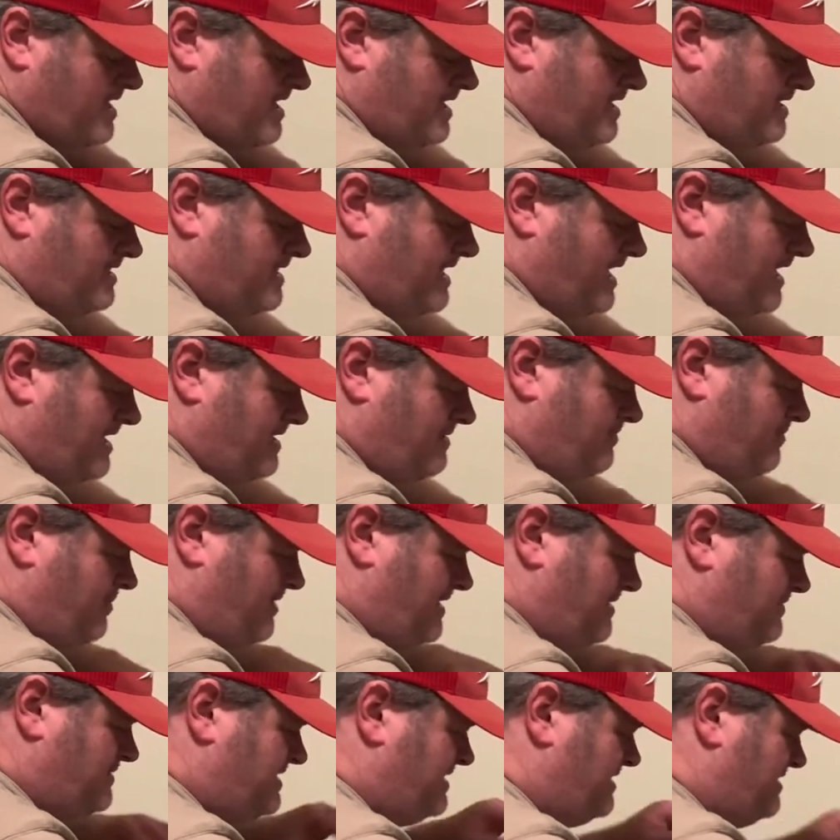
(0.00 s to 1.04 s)
That
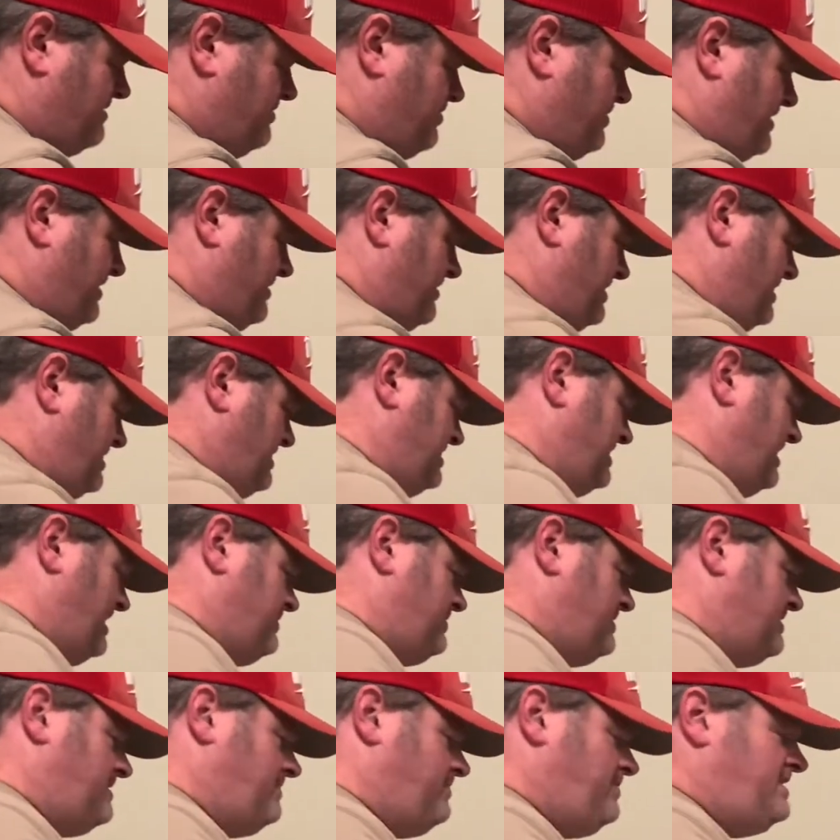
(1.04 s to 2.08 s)
pops into, or that snaps
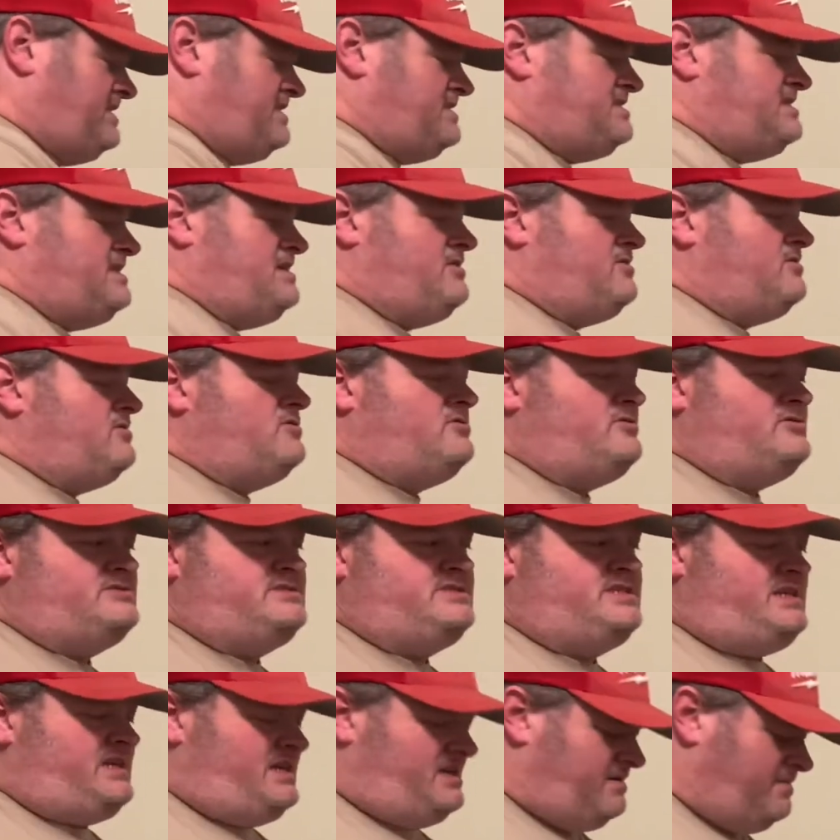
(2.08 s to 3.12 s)
into place there and holds it
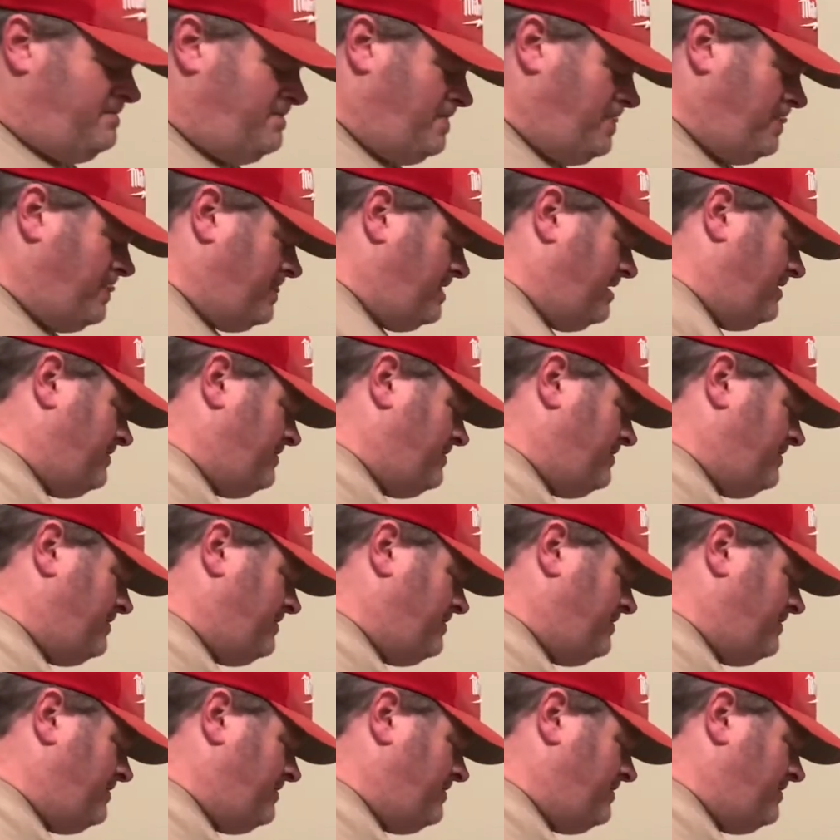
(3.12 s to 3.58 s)
in. All